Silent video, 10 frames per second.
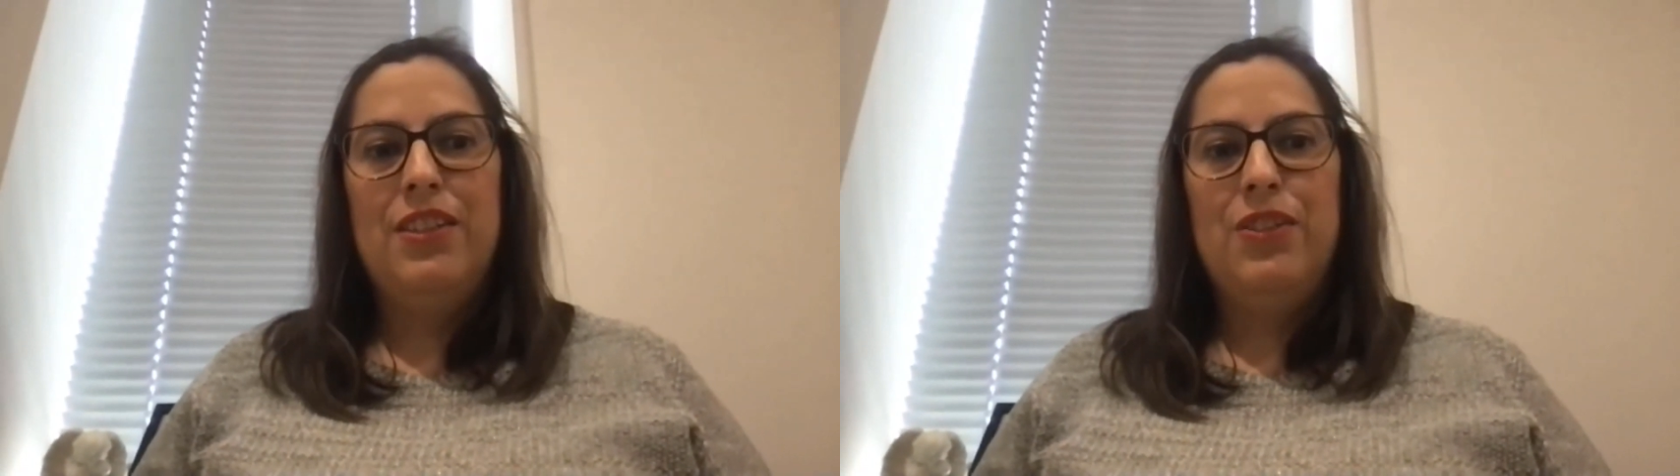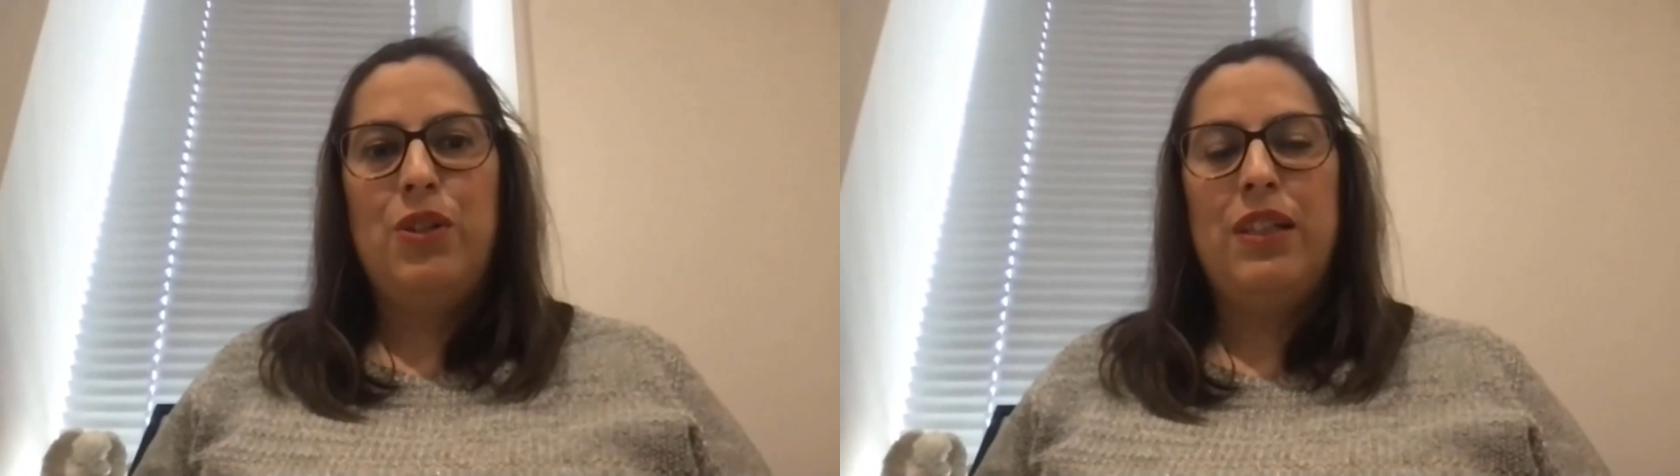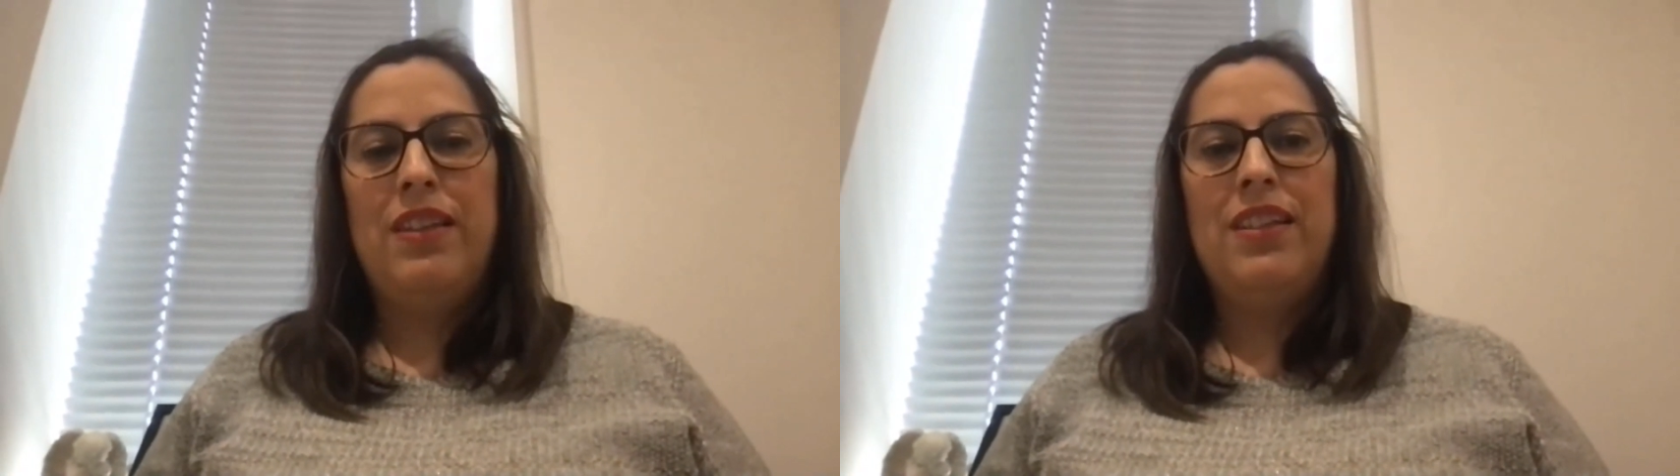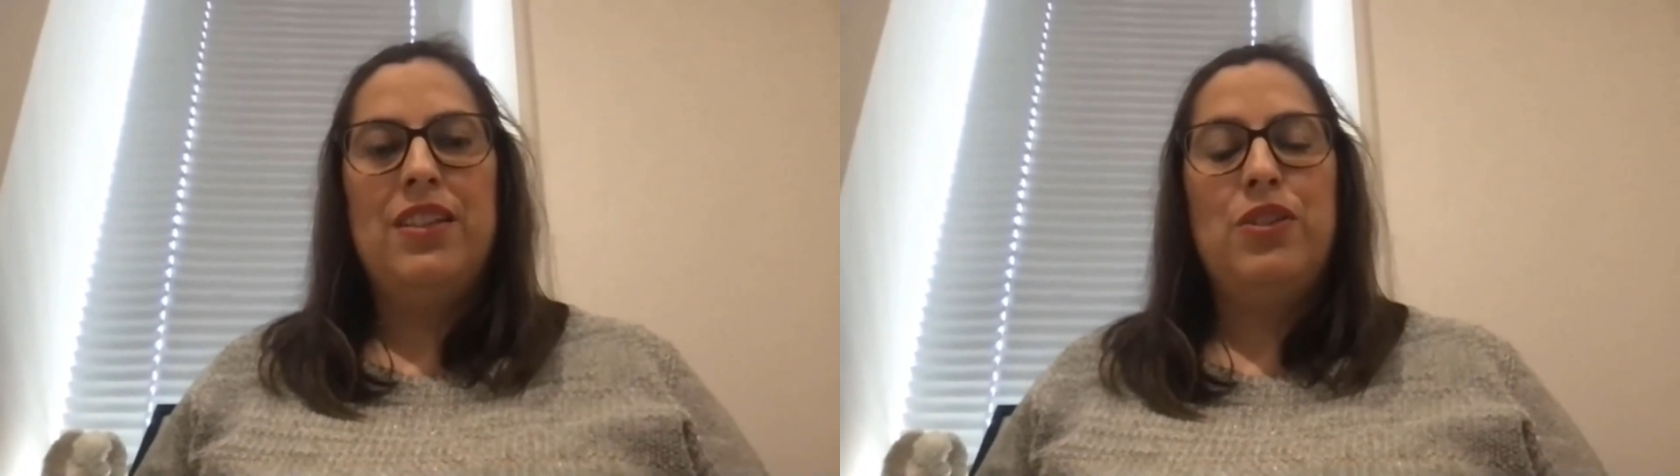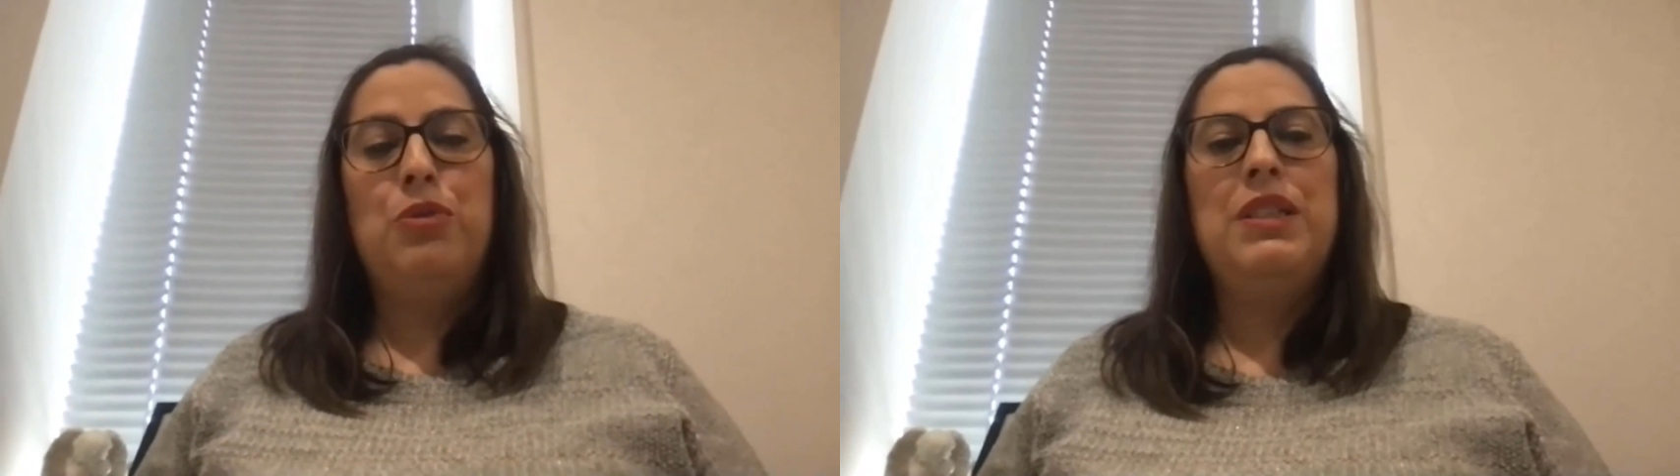So I think
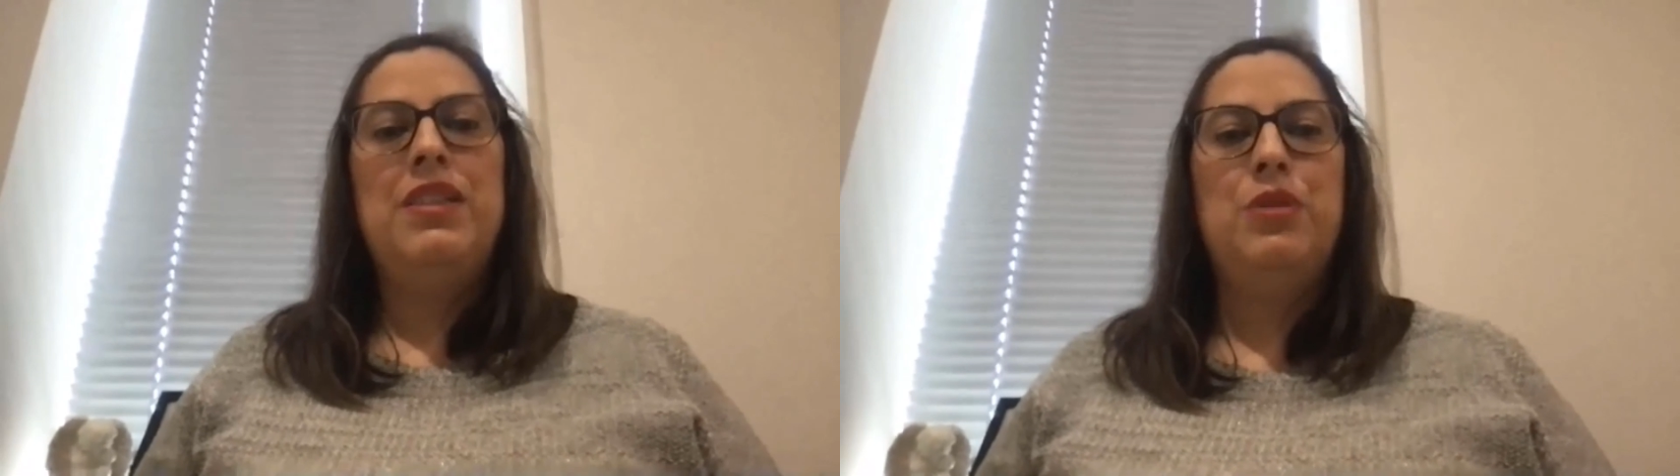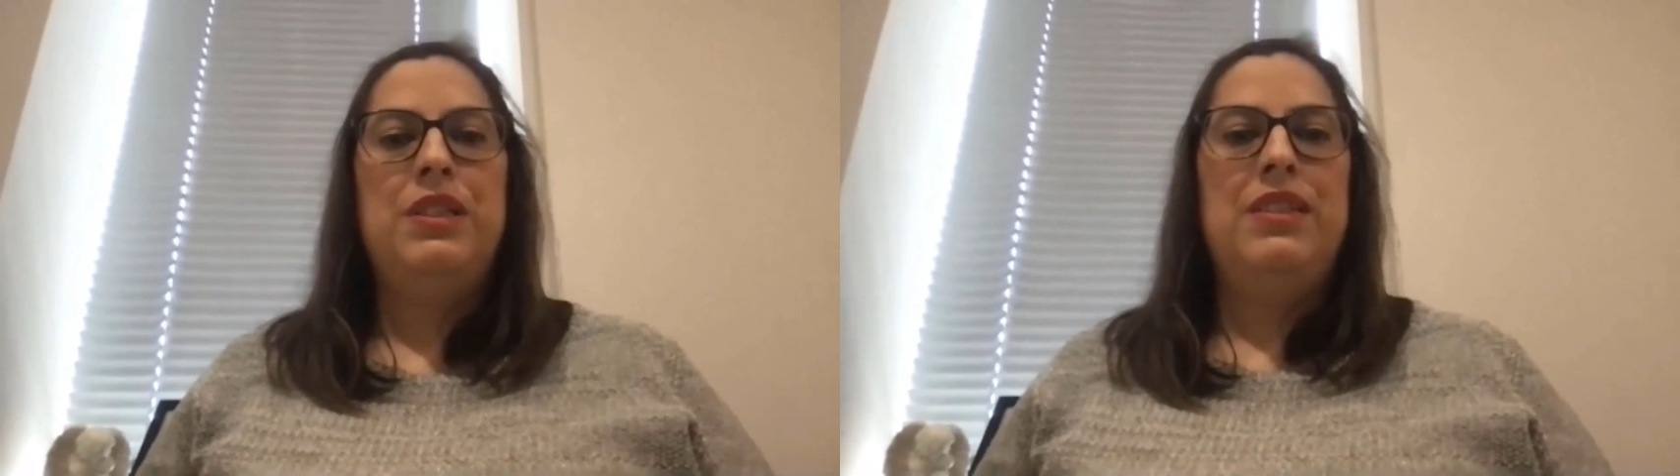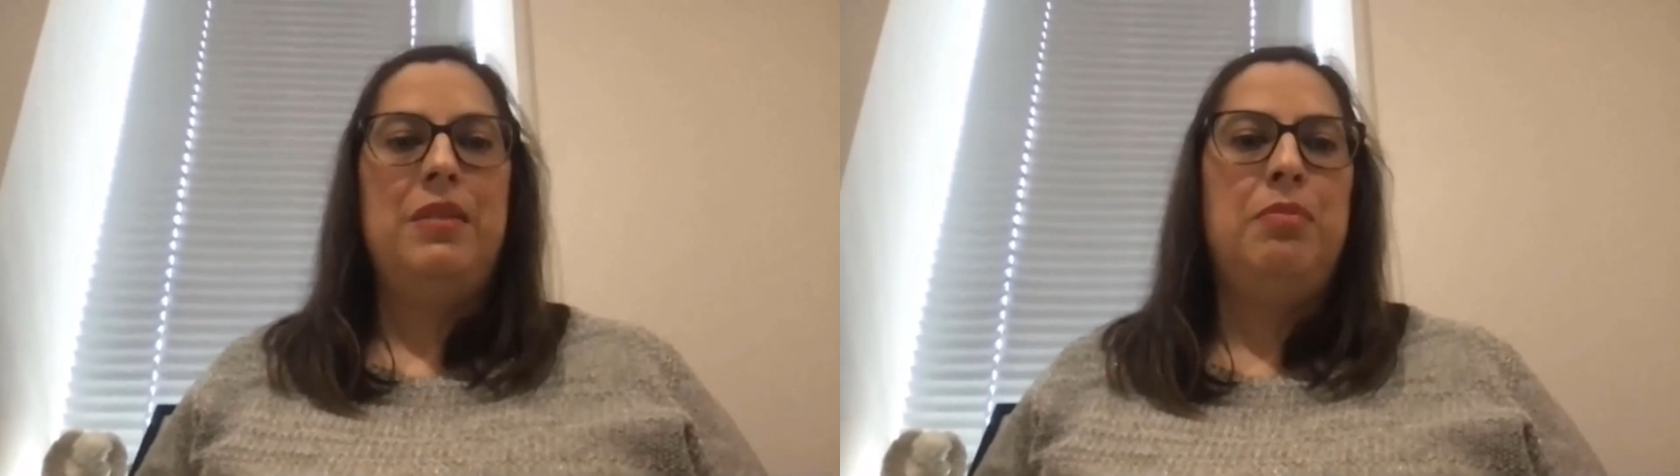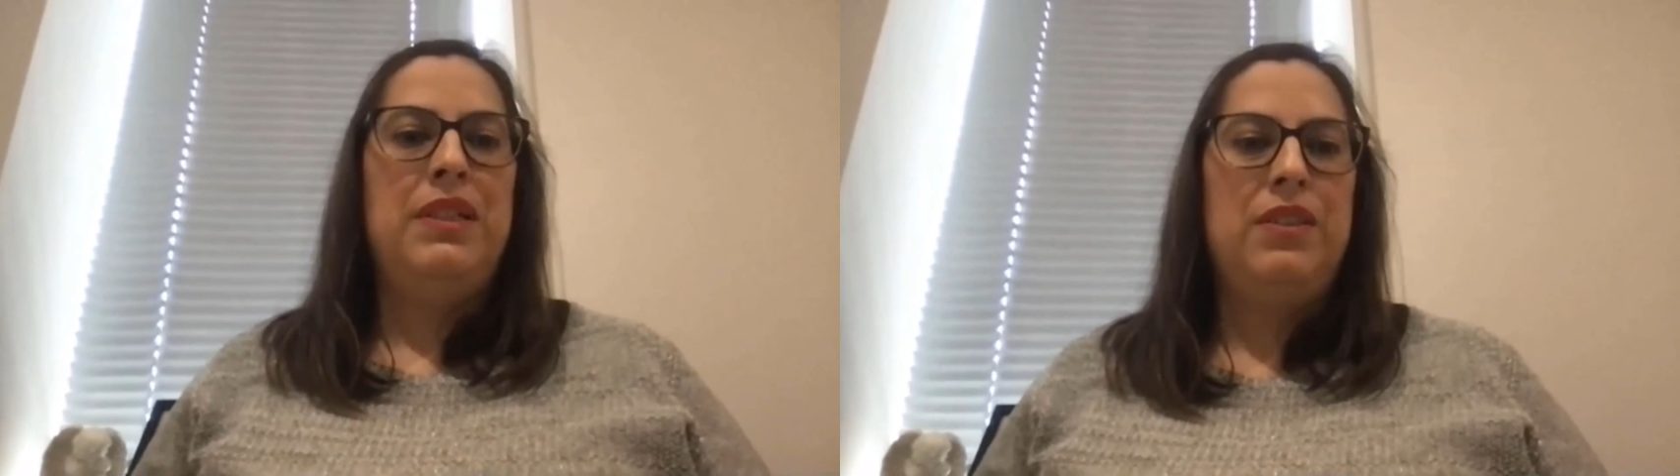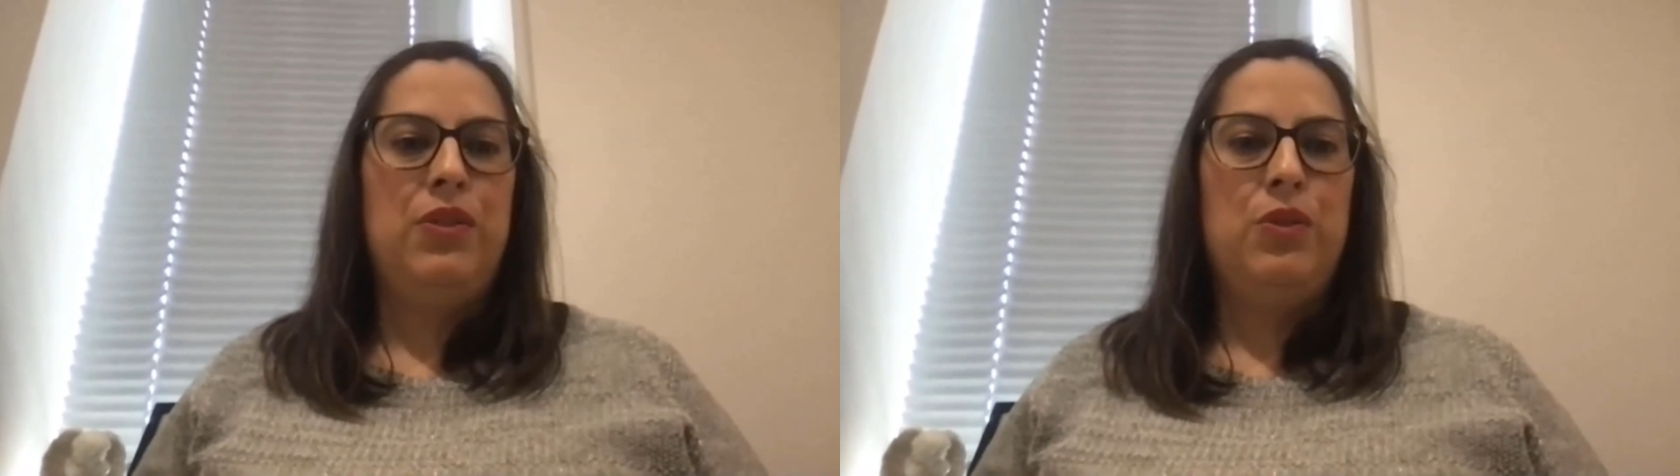it really, really
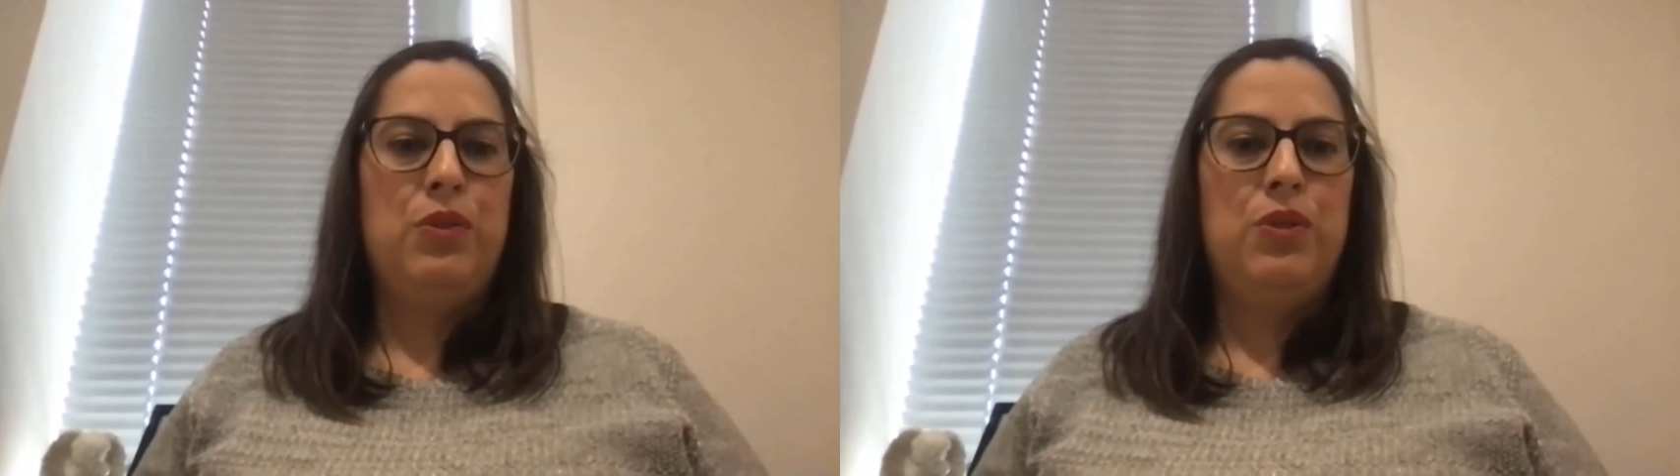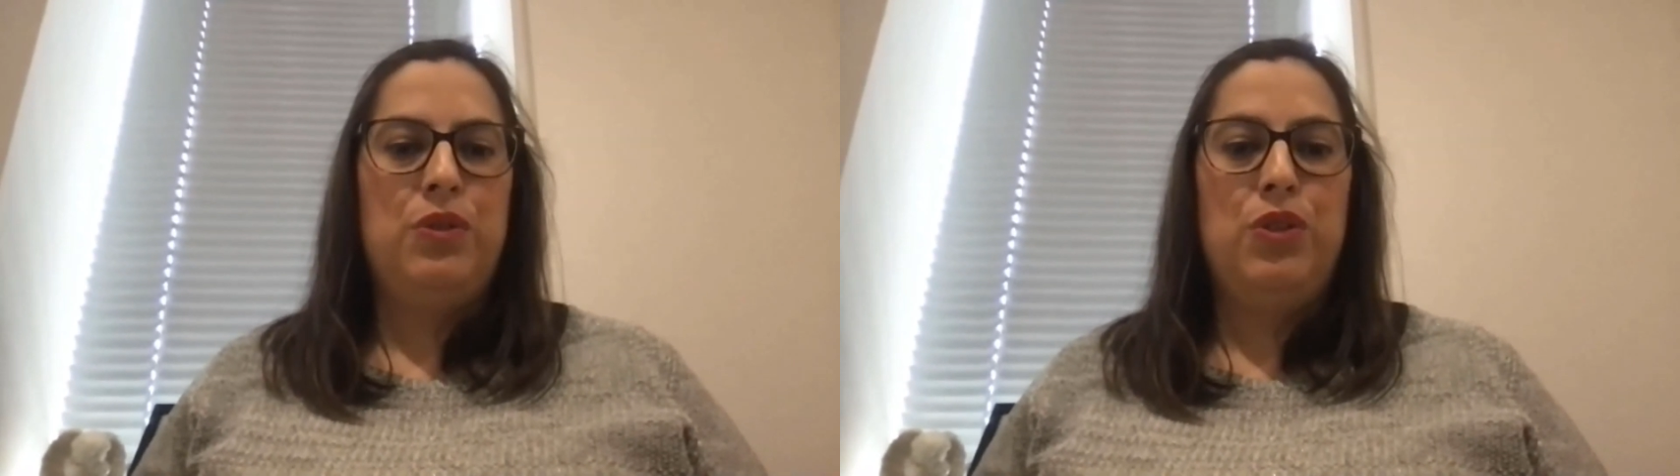depends on